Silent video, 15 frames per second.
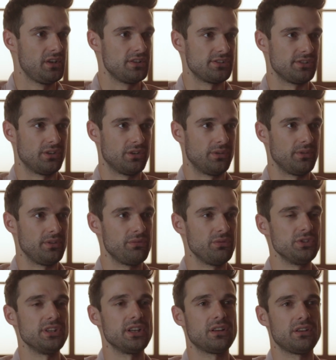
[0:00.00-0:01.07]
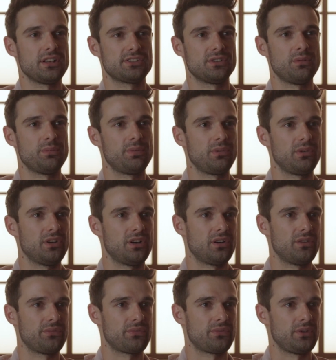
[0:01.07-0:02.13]
So if we take an example
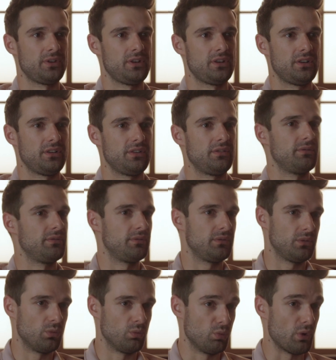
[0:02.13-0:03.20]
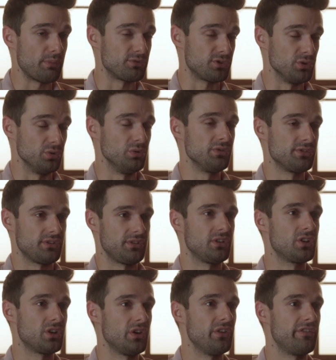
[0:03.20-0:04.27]
of Web2, so the
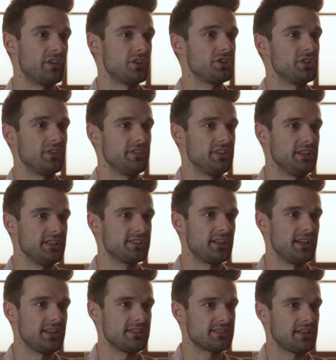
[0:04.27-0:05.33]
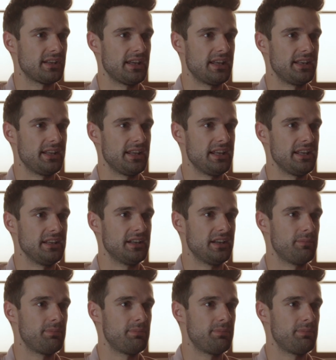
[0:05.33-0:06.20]
current version of the internet, and a